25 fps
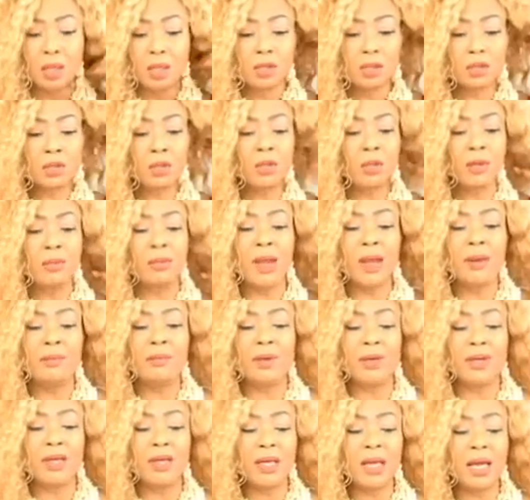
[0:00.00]
So
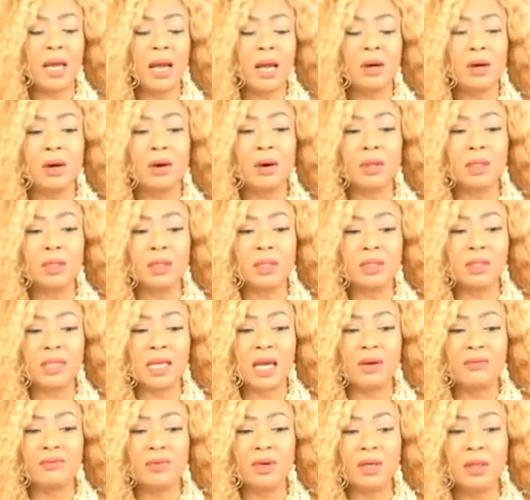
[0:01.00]
remember here, God is
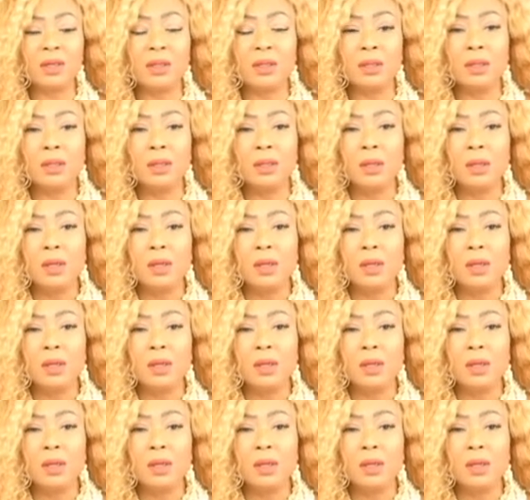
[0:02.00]
having